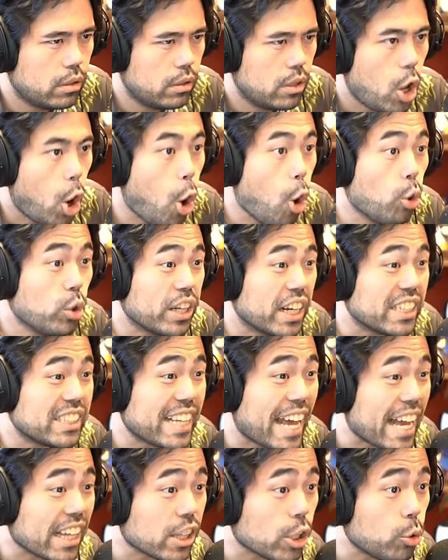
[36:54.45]
oh can I
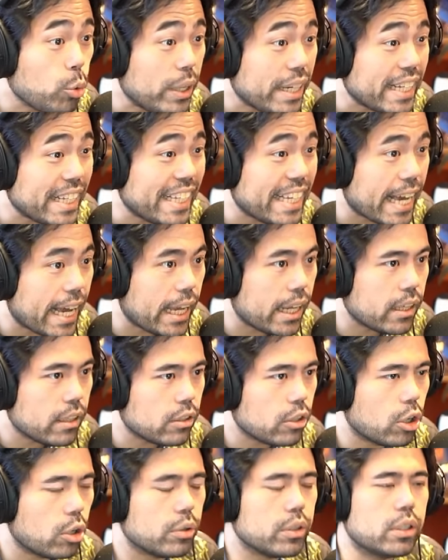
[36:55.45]
sack the queen again
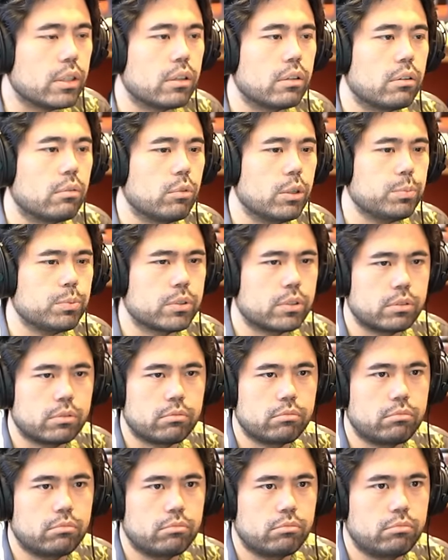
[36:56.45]
no whoops
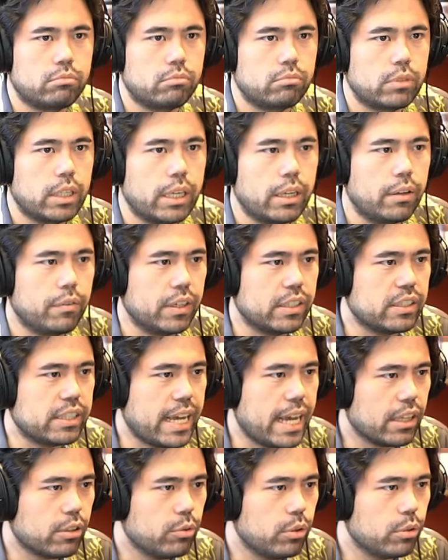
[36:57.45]
uh, if I
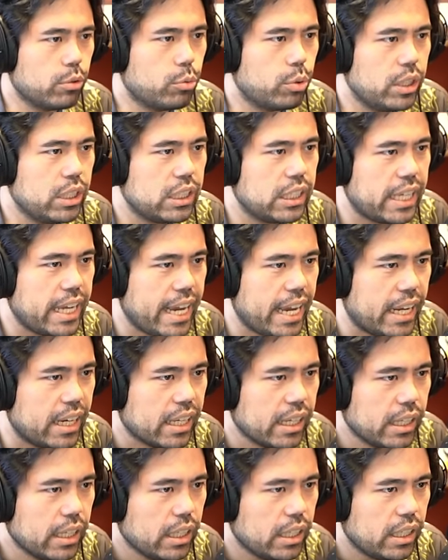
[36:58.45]
sack queen with queen d8
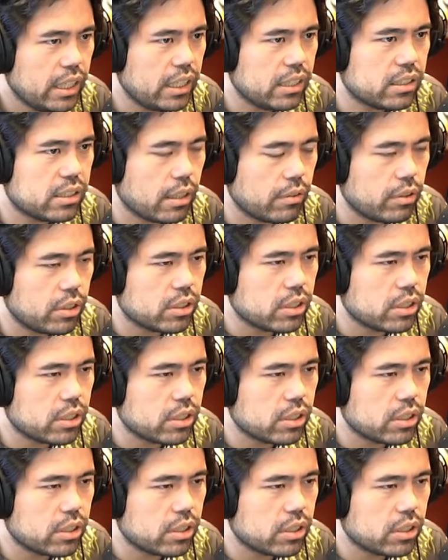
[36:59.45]
e7 is